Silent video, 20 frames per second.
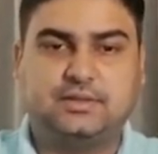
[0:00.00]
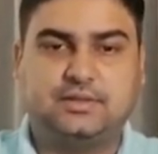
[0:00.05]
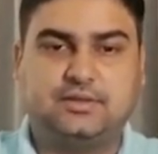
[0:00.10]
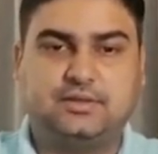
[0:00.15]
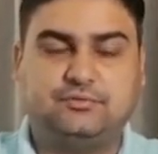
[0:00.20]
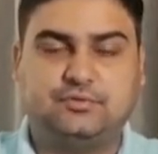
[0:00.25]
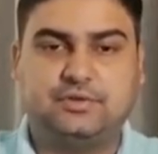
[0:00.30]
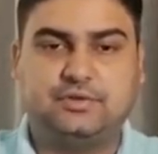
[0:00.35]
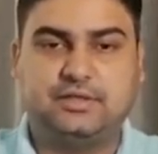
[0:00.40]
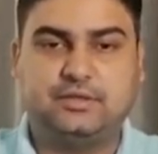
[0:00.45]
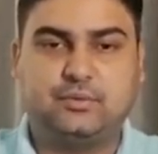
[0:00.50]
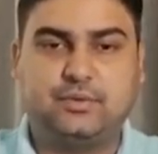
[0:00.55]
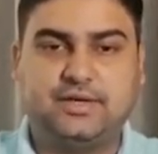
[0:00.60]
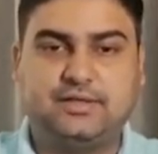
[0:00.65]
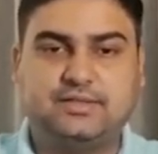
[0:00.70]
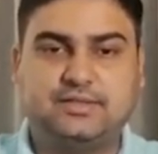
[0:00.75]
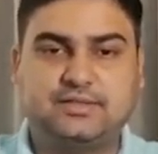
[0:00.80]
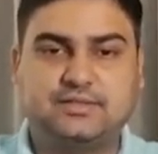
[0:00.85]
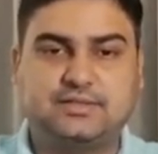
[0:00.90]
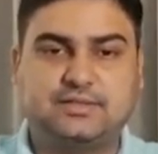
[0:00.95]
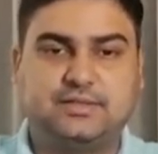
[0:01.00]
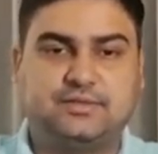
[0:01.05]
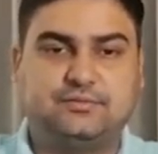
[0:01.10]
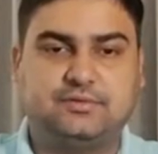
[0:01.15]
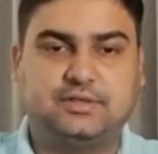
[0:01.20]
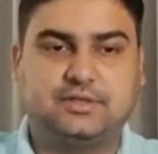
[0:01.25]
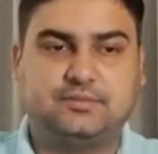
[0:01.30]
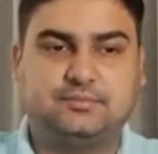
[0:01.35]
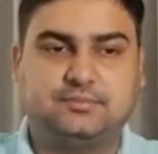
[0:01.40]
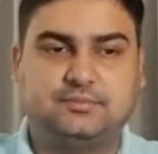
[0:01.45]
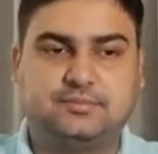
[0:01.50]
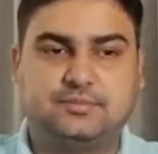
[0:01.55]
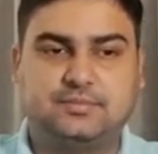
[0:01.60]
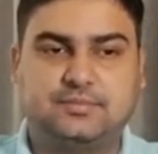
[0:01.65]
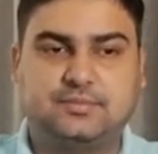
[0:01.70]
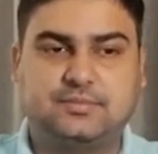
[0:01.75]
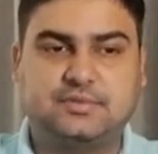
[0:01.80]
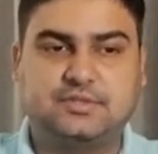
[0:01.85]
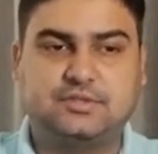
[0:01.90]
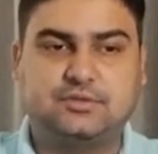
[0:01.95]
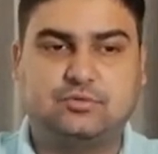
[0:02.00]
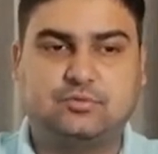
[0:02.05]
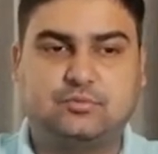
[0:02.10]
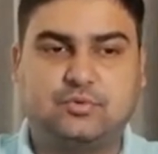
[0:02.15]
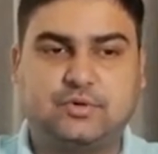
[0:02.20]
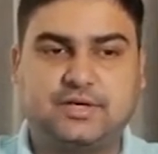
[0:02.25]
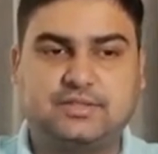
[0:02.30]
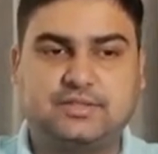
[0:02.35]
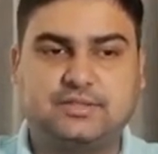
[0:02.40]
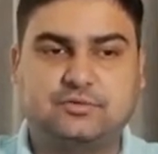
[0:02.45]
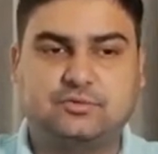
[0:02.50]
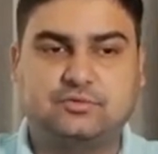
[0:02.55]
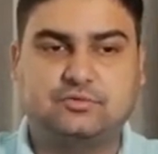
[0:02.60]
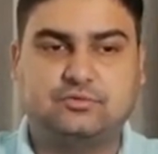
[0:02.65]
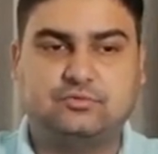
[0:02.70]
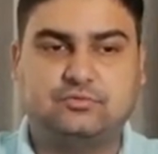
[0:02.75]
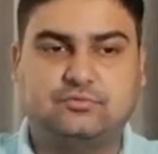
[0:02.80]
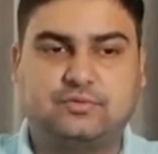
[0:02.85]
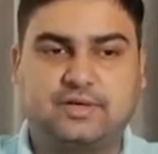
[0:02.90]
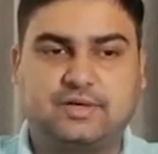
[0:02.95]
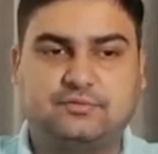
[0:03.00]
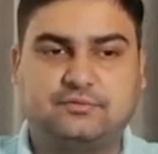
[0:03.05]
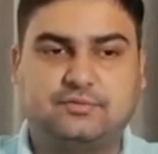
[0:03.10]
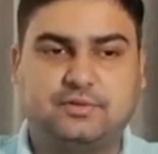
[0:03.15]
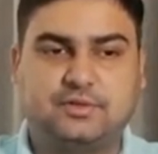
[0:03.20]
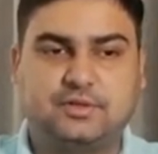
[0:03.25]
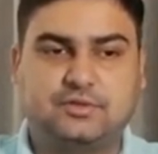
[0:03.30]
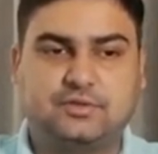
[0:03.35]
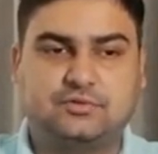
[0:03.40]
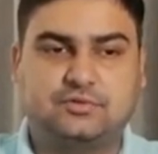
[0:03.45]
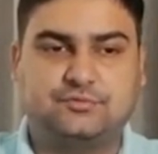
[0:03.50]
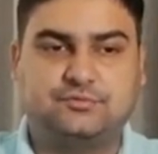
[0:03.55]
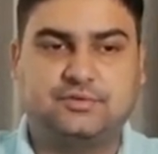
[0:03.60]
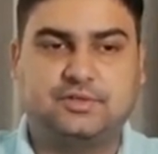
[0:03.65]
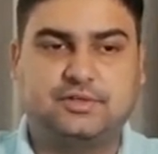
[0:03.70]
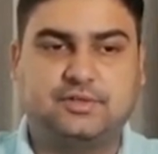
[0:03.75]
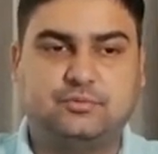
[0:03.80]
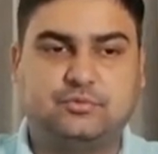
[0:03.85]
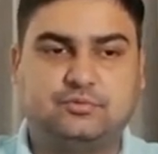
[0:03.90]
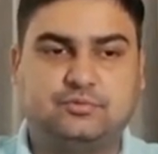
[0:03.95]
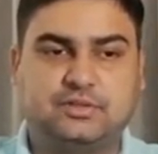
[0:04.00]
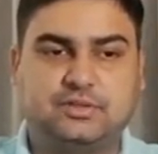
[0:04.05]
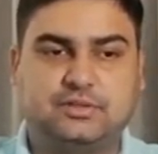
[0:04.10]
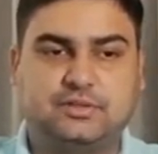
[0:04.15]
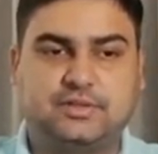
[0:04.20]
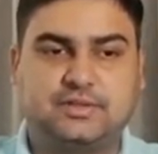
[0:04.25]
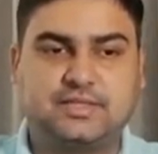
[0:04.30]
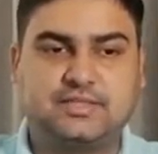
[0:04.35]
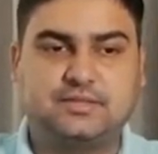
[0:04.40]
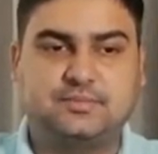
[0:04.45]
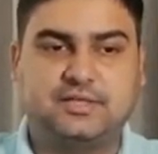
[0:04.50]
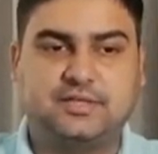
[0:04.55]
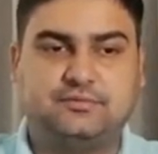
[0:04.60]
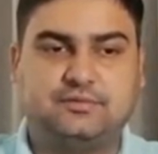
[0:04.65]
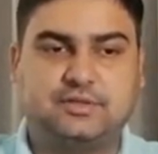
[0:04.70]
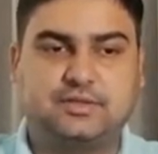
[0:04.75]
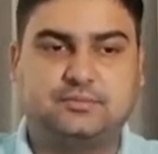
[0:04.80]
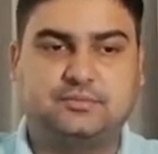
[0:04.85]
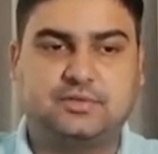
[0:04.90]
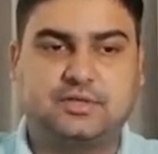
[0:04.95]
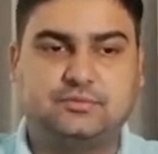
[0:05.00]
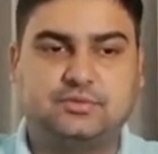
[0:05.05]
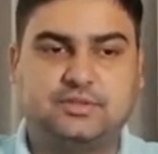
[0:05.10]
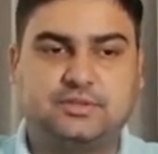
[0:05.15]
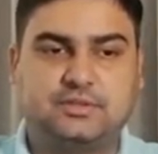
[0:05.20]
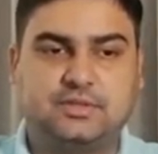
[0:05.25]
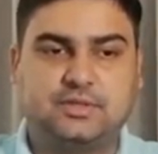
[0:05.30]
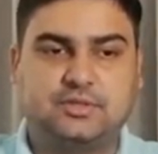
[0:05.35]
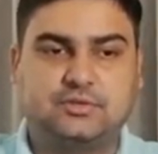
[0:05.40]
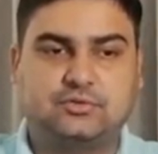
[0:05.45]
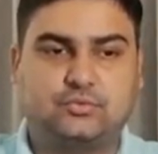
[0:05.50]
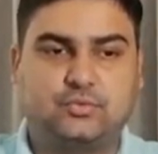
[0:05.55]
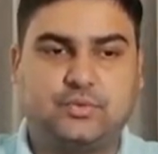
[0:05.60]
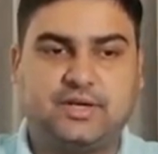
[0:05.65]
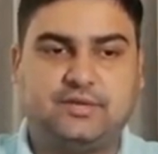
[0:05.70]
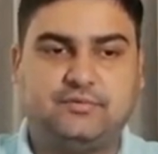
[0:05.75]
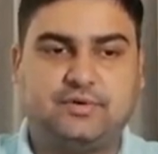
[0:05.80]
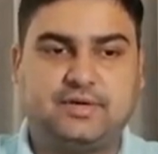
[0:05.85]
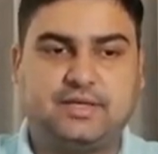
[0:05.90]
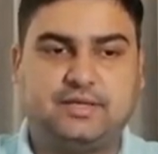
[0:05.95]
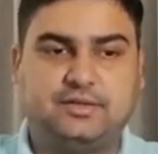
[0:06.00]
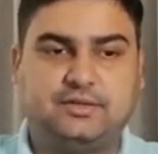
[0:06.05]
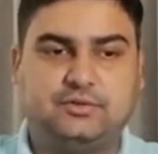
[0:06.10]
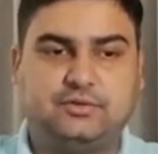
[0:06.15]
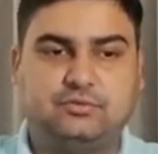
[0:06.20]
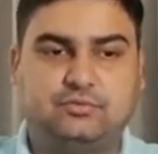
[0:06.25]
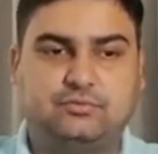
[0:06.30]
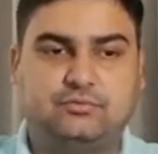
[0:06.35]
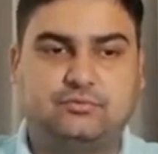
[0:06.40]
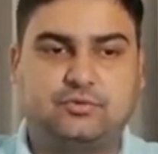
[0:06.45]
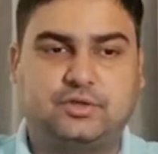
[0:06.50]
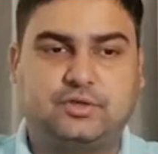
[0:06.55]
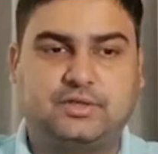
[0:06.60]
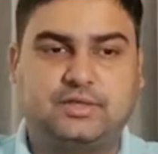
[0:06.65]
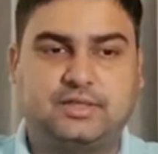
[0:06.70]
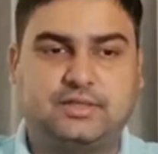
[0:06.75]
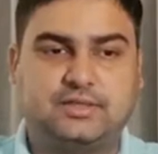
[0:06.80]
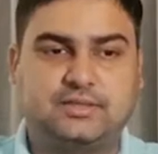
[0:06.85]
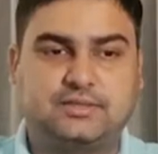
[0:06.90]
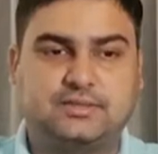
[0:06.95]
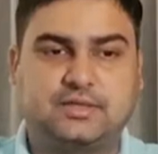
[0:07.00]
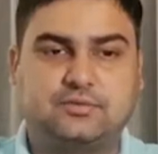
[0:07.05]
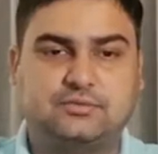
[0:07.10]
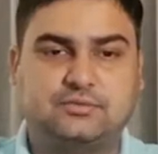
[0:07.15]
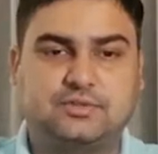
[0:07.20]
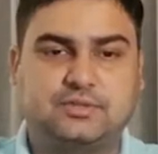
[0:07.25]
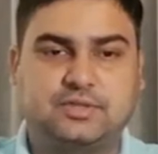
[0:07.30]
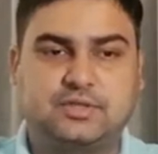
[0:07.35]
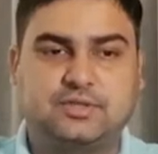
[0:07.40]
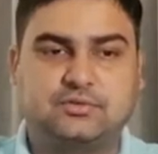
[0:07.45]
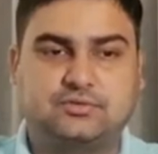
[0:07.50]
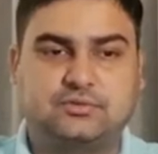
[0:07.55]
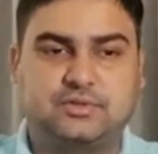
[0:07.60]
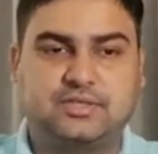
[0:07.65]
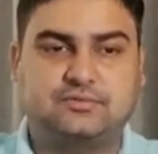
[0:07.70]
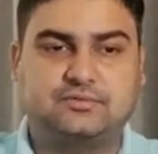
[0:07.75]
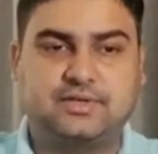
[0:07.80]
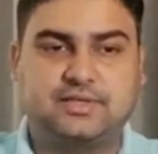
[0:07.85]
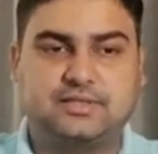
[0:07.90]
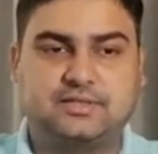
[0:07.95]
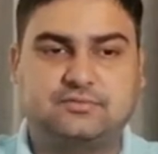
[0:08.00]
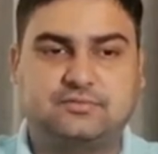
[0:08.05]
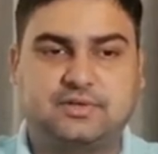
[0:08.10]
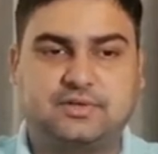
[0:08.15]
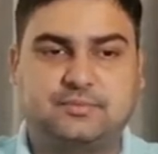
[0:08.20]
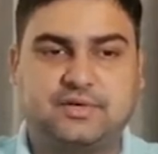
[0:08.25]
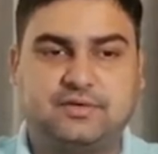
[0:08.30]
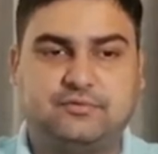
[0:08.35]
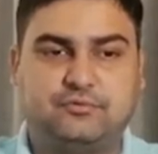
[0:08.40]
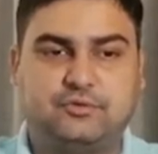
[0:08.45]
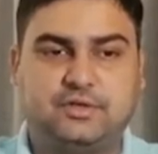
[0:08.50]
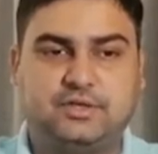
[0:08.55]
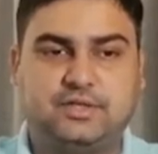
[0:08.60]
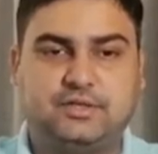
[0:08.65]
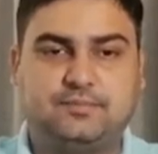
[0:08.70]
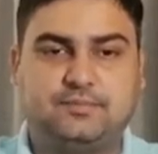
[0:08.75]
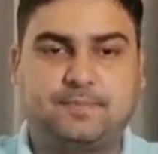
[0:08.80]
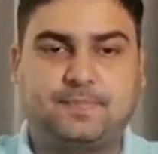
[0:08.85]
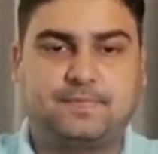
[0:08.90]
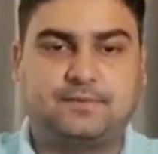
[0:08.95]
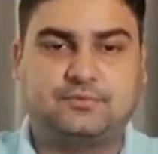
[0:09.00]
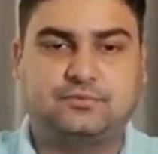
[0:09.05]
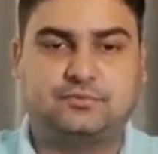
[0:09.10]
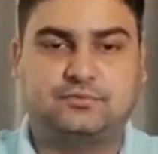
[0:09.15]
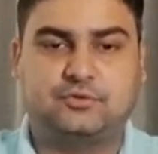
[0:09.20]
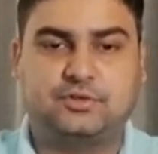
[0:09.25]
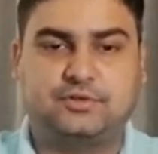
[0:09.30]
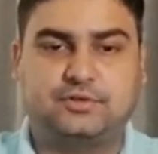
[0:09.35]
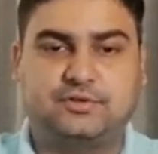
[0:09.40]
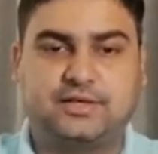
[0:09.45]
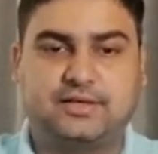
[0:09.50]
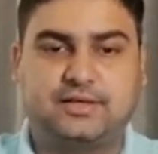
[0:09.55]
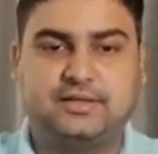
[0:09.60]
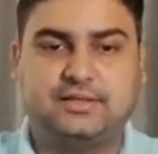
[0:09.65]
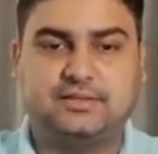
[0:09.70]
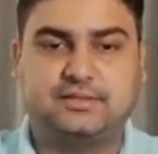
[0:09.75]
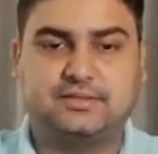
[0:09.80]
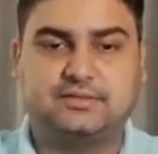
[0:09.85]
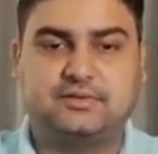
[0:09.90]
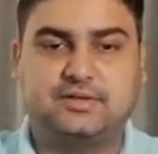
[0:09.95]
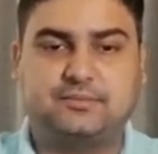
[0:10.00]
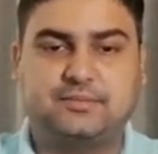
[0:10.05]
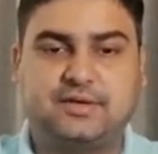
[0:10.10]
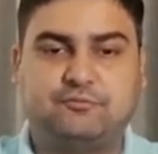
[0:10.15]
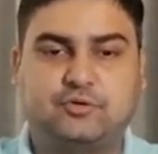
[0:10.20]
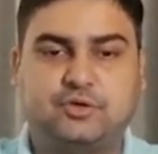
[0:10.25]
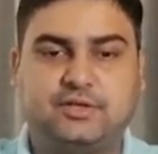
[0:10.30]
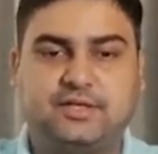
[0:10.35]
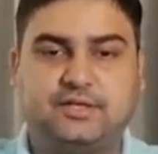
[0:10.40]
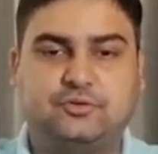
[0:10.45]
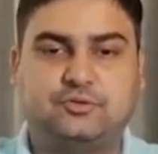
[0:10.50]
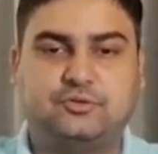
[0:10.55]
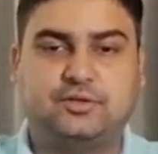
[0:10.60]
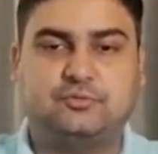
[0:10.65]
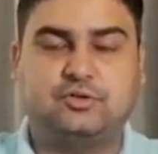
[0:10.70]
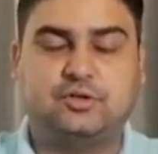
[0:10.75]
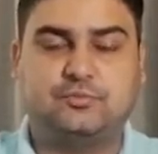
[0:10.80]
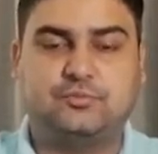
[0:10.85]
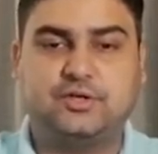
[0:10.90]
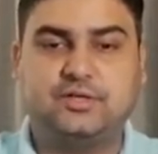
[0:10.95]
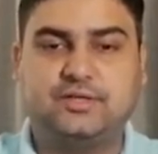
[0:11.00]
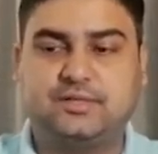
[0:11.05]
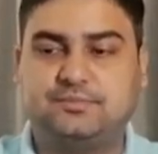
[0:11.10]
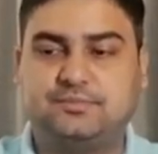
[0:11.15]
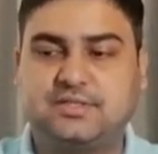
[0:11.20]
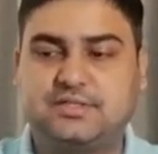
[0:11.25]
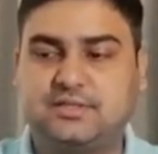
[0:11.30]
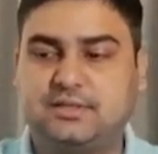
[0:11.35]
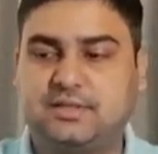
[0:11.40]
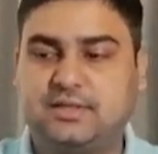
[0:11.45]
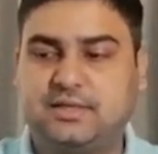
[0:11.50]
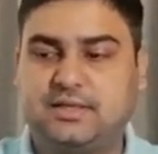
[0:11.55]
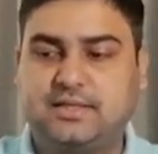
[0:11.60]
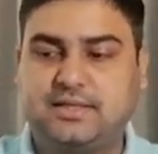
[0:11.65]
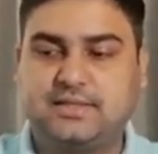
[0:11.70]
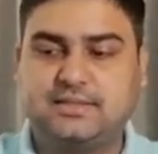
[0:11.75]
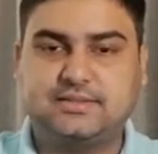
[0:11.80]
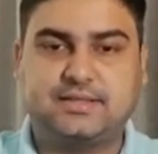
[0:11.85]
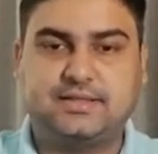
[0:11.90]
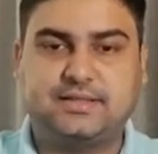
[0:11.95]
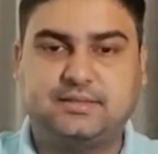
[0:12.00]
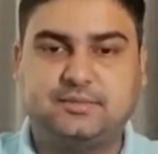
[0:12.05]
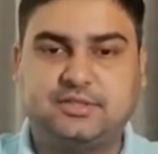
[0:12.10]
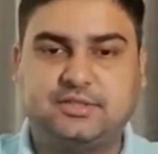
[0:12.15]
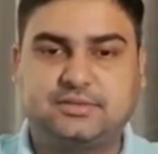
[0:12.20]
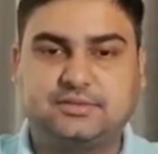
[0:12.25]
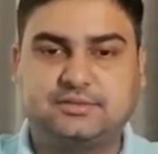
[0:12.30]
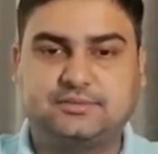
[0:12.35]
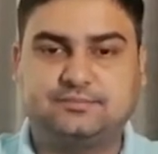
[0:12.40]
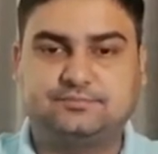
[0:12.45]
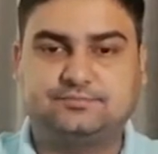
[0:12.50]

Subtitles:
If you will equate this, it will come 0.025. So if you will remove the decimal, it will come 1000. So 25 into 40 is 1000. So that's why it is 1 by 40. So what we are writing, this is 1 by 40 into W upon TPC in centimeters.